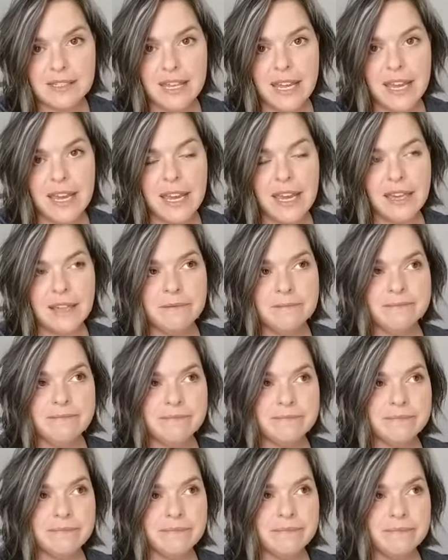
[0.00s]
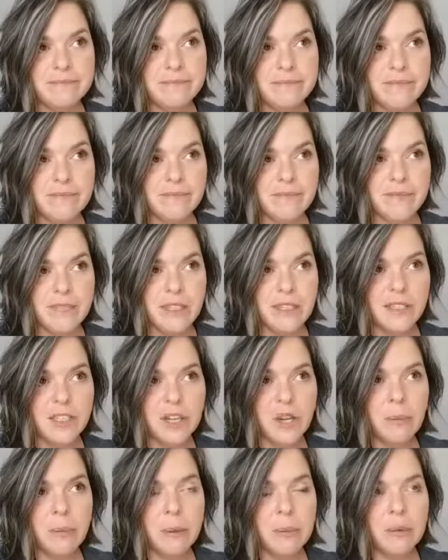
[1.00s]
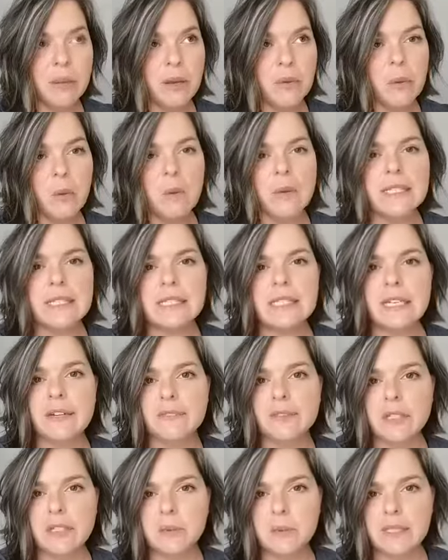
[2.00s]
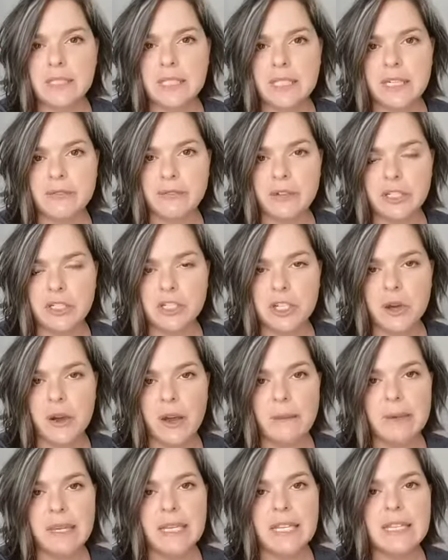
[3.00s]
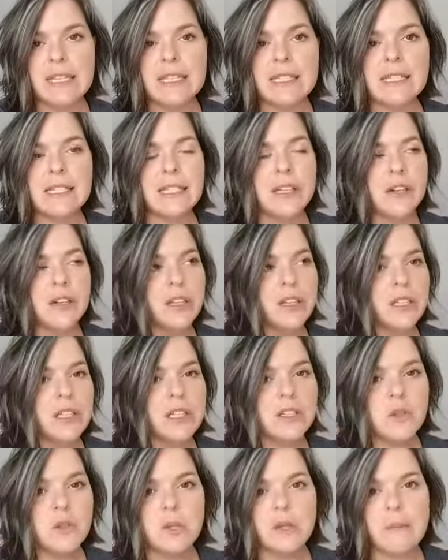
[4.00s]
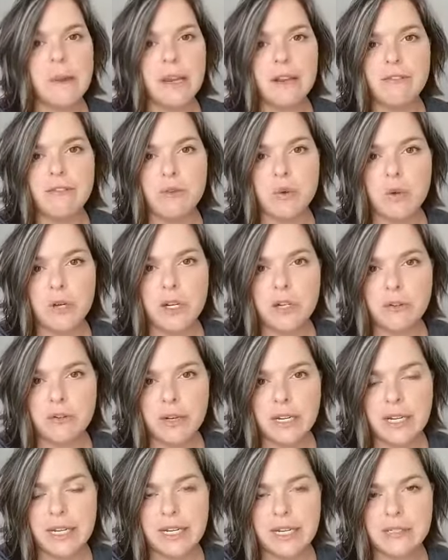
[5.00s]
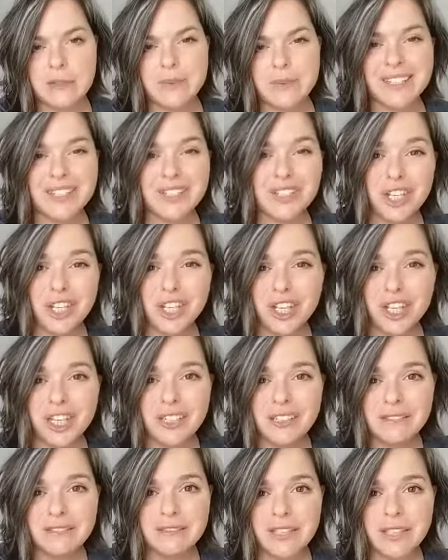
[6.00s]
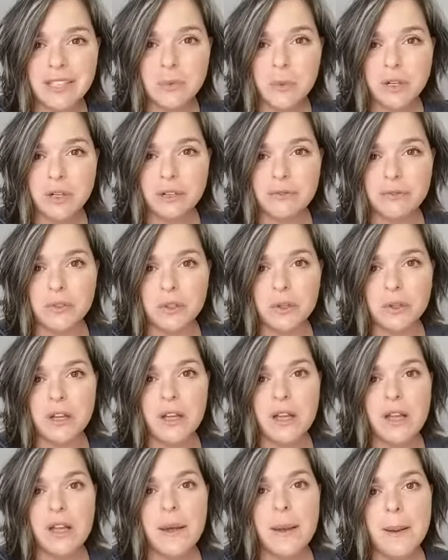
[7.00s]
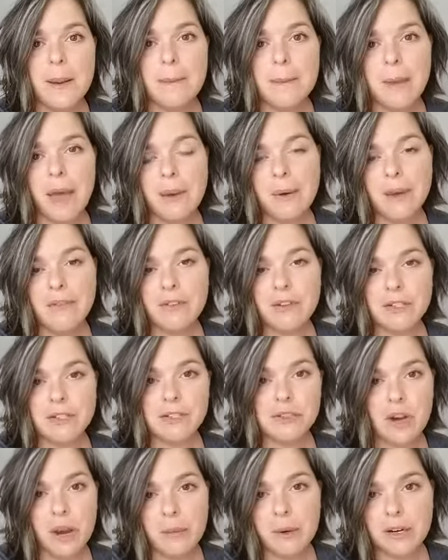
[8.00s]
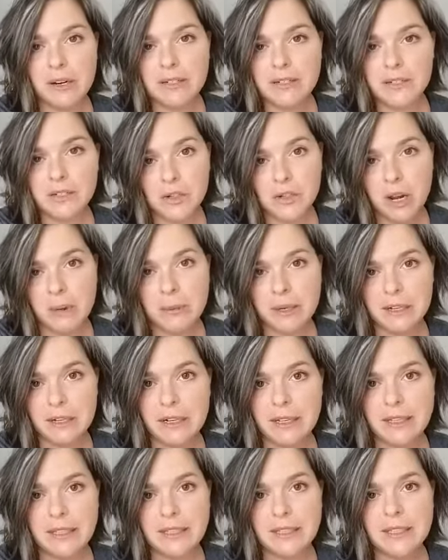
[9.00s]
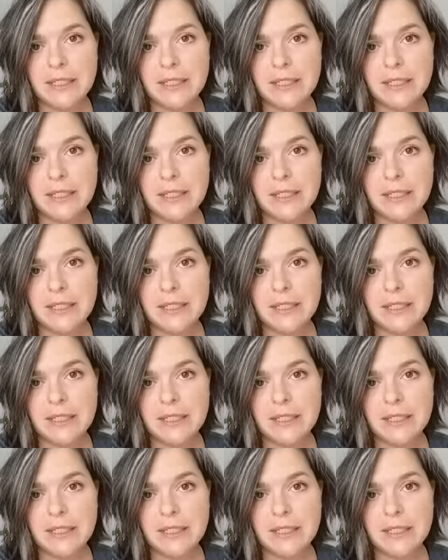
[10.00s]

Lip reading: And, you know, people are like, well, what's the difference? What's the difference? You know, I'm eating this cereal and it's only made of 4 ingredients. Well, that's good. That's wonderful. However, a strawberry is a strawberry.